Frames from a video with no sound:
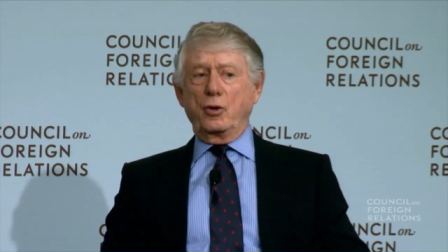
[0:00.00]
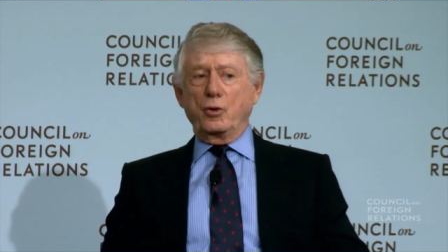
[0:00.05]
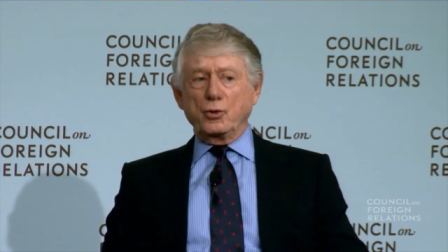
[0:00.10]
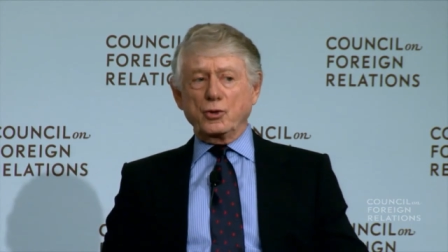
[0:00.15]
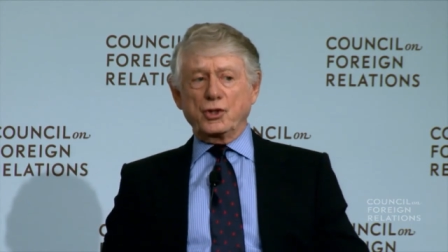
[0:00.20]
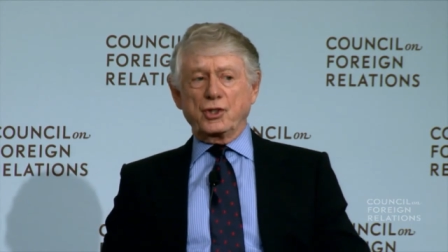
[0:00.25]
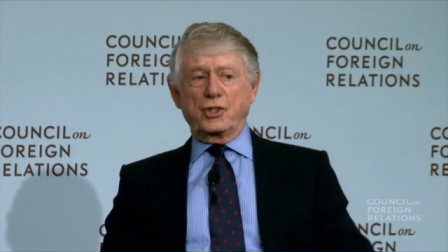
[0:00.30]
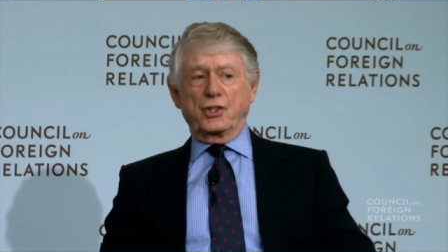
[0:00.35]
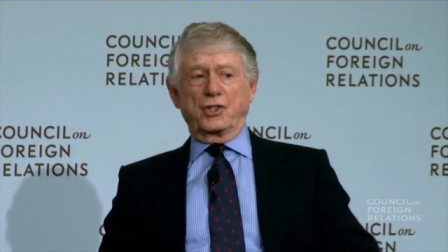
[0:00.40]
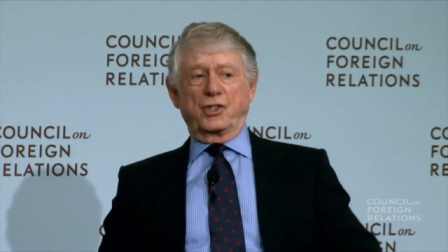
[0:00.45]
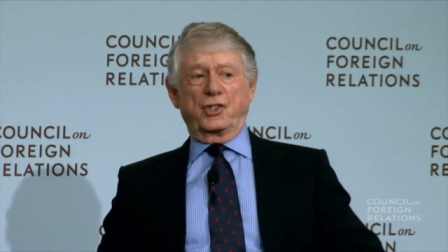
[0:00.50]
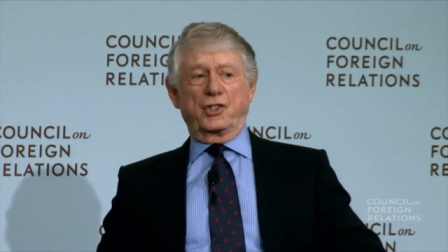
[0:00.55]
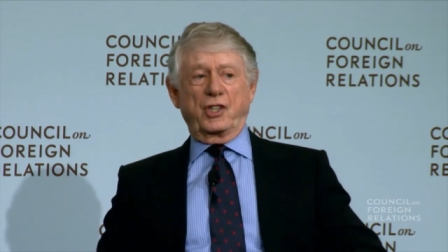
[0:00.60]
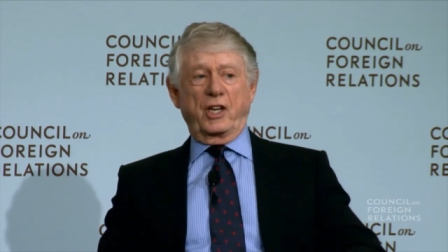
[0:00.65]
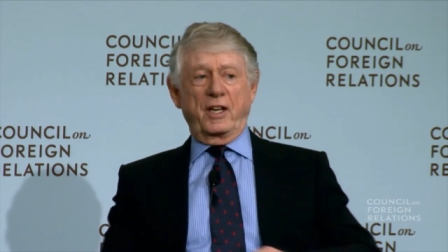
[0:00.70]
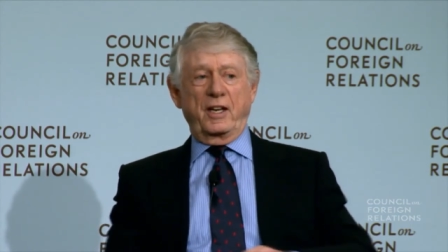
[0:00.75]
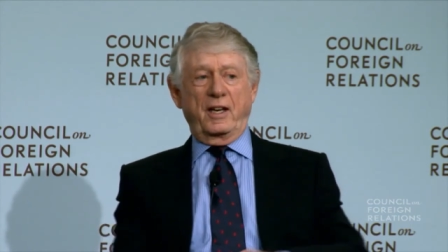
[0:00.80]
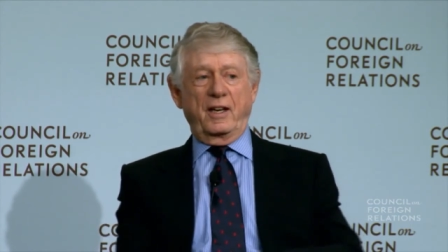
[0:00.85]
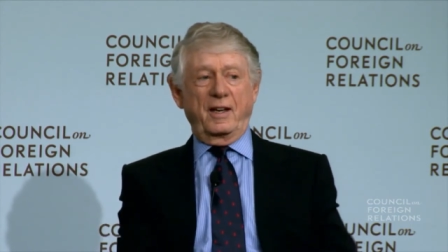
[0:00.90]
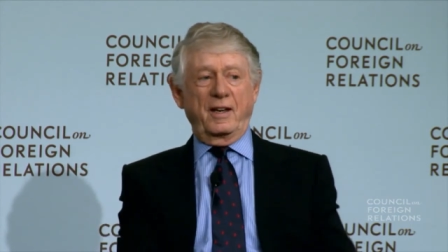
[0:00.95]
used to
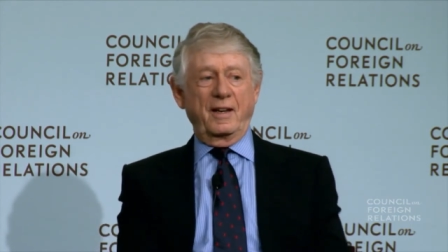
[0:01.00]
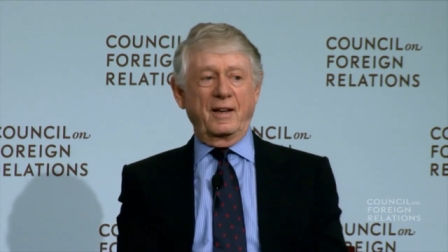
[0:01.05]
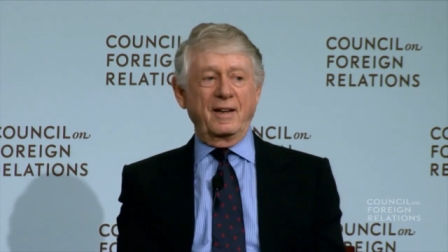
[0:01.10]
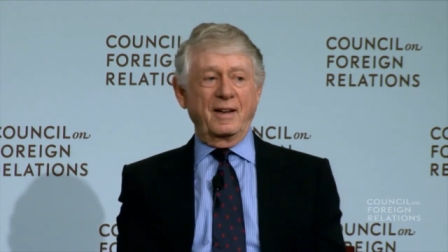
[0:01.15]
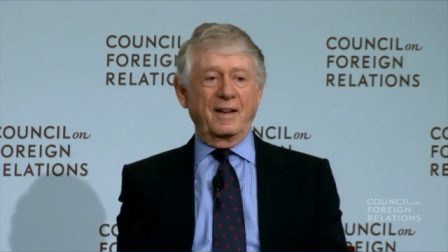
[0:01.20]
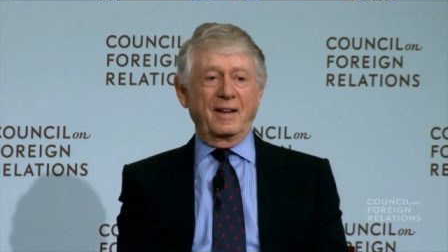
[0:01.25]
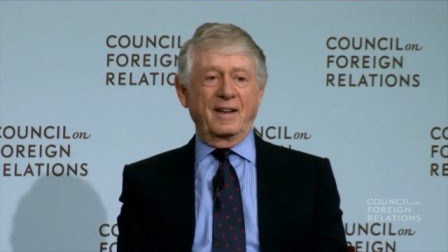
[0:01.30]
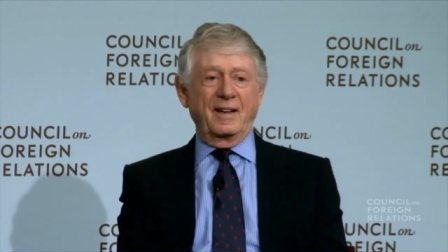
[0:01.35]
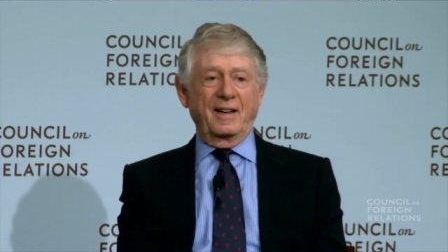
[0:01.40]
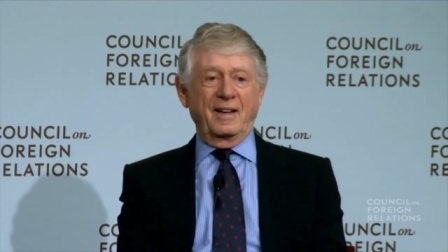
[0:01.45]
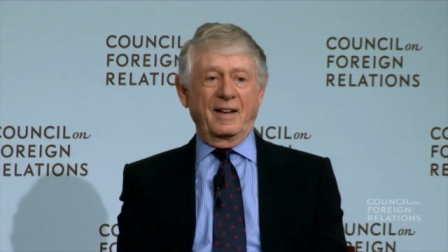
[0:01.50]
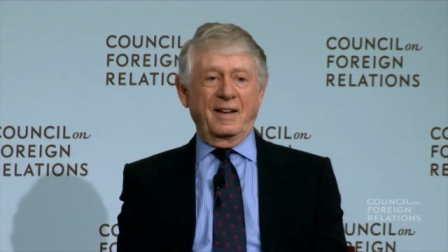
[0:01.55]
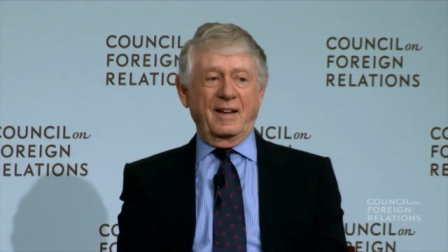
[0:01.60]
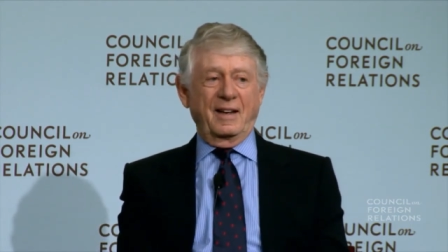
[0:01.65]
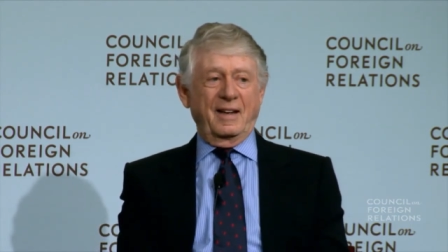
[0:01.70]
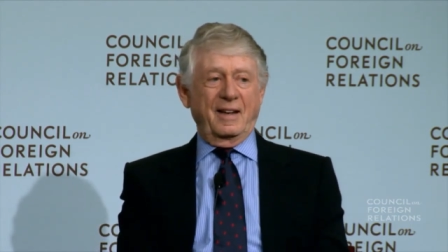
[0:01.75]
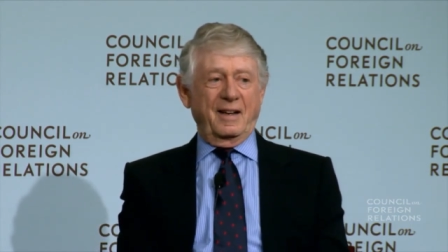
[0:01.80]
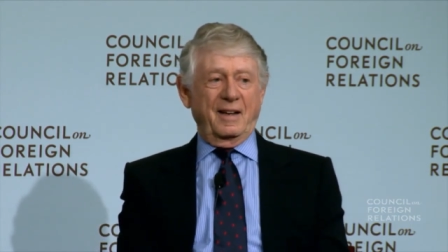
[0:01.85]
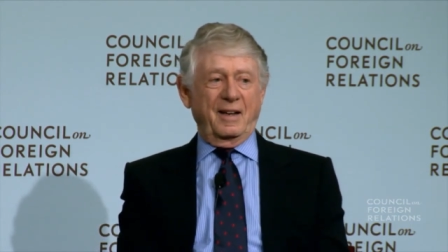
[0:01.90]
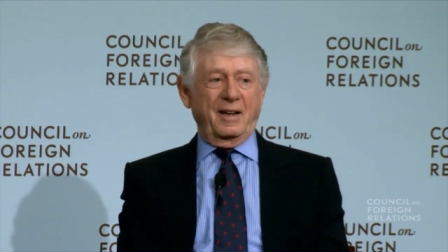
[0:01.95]
say,
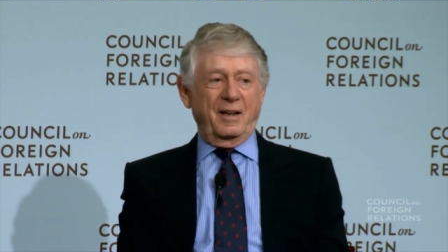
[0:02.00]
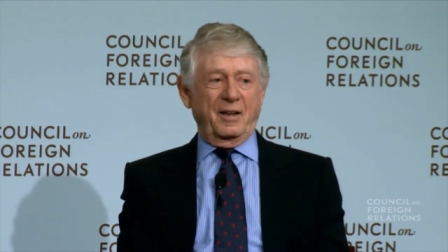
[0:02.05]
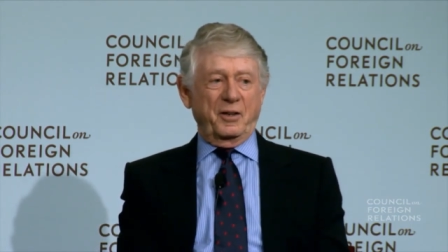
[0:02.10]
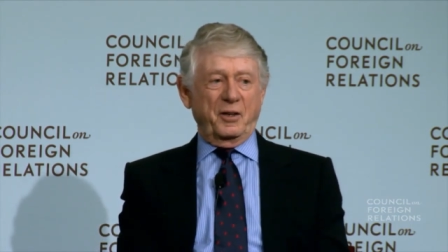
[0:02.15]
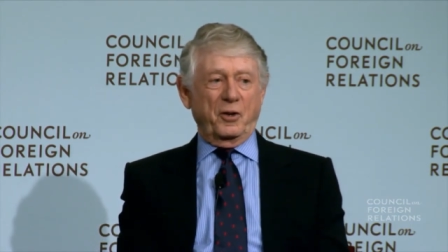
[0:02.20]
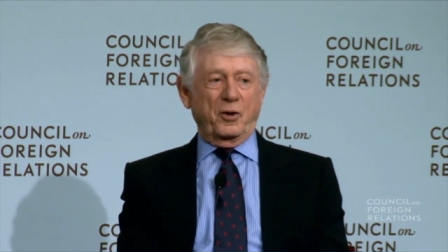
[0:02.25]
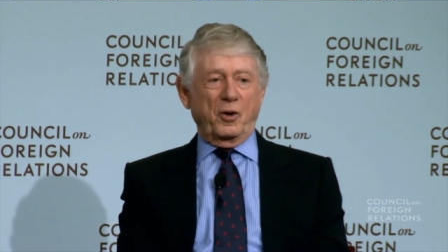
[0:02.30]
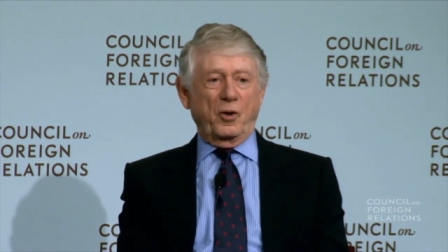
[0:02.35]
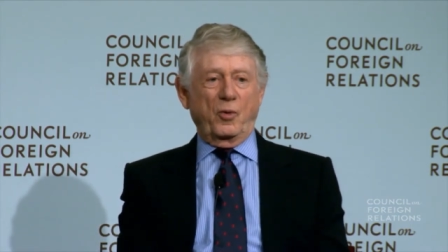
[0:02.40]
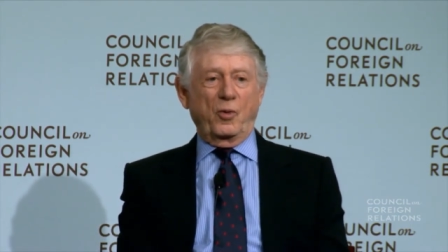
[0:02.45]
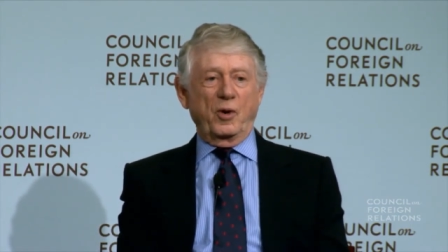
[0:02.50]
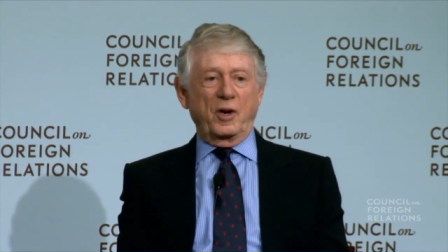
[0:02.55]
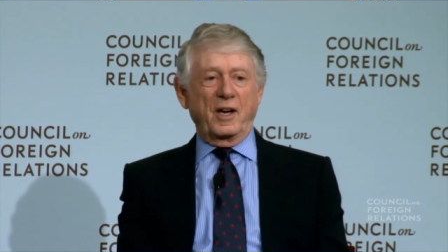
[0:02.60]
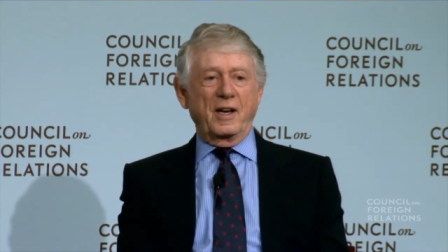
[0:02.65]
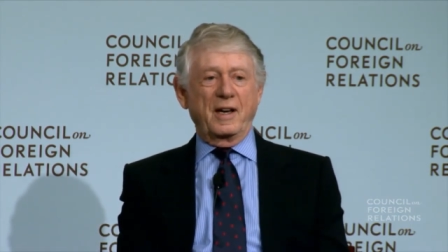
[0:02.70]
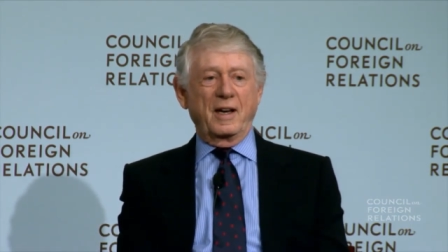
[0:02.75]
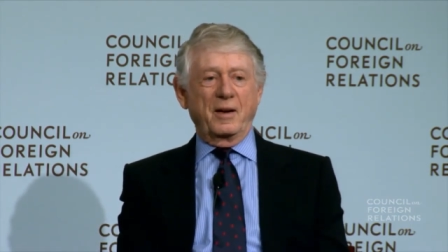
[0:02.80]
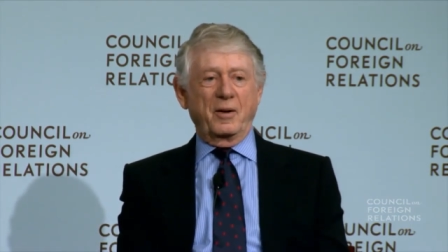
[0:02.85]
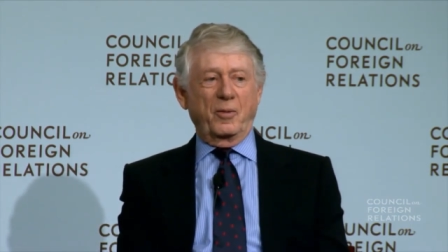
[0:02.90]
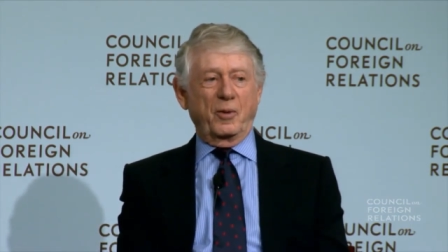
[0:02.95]
uh, you know, what
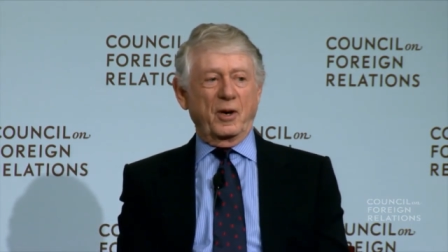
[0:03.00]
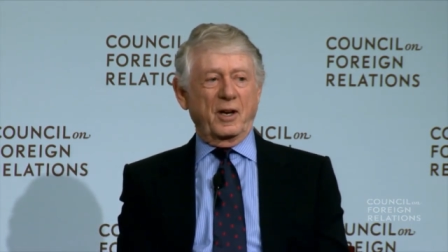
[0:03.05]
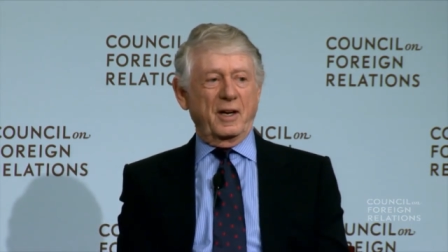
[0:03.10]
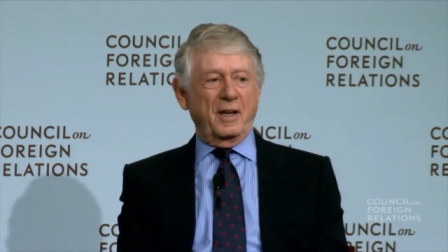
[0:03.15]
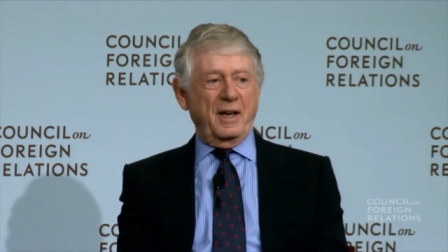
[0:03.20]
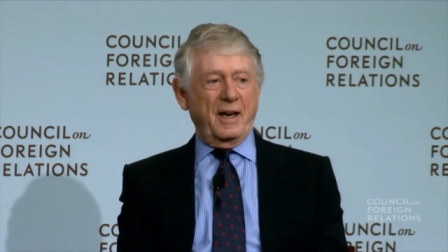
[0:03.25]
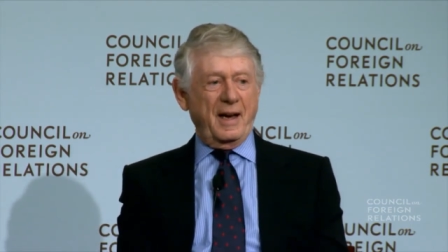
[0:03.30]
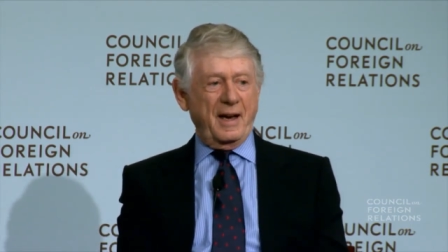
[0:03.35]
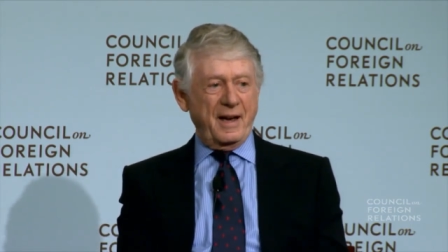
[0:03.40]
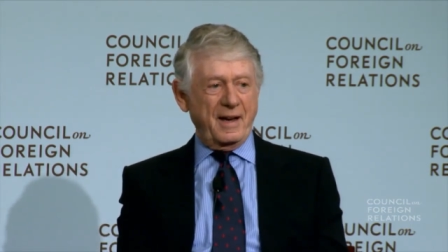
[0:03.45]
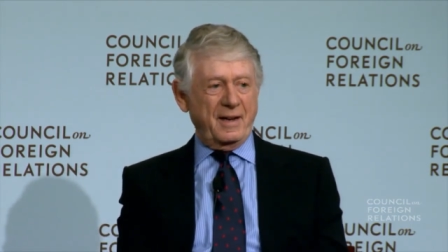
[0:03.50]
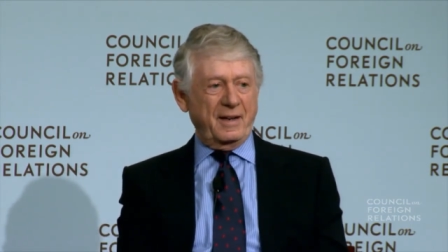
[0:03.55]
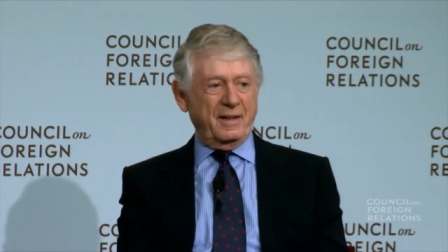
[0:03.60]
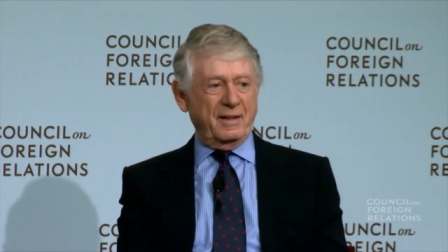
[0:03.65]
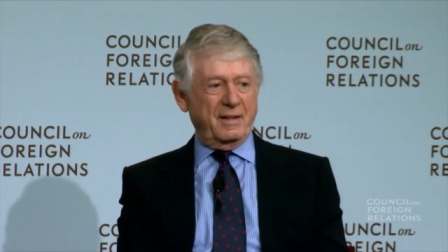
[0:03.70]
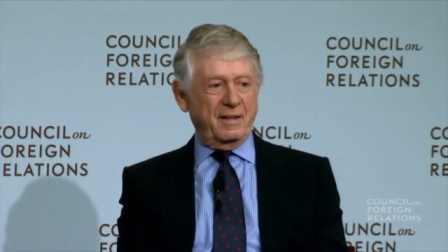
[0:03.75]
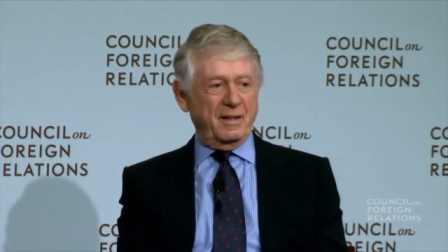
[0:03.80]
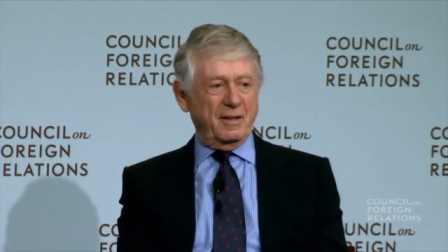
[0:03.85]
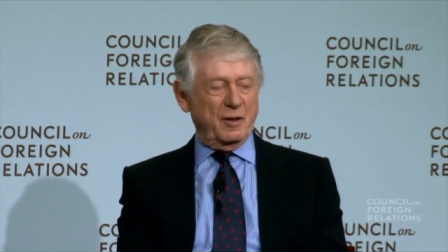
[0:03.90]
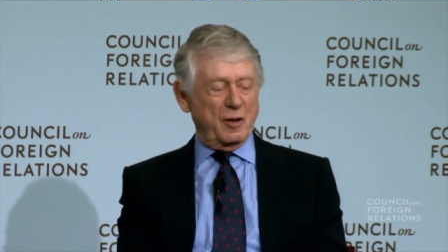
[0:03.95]
I, what I
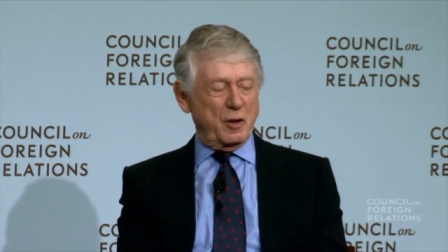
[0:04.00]
hate